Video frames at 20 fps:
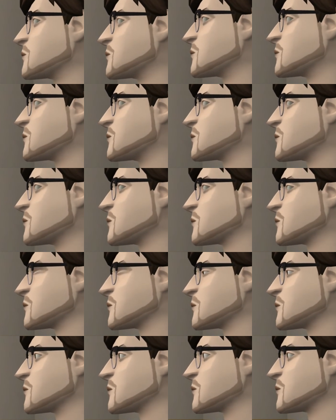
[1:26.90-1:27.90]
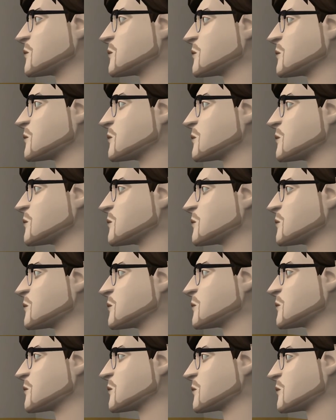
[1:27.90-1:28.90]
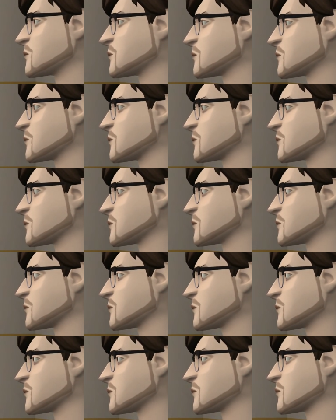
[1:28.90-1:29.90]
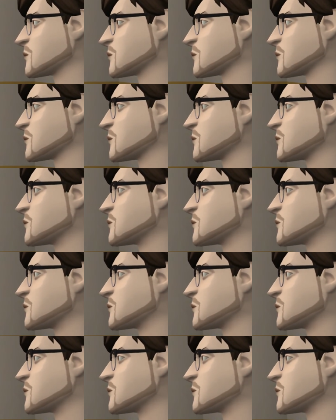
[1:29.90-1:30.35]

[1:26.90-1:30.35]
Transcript: (not speaking)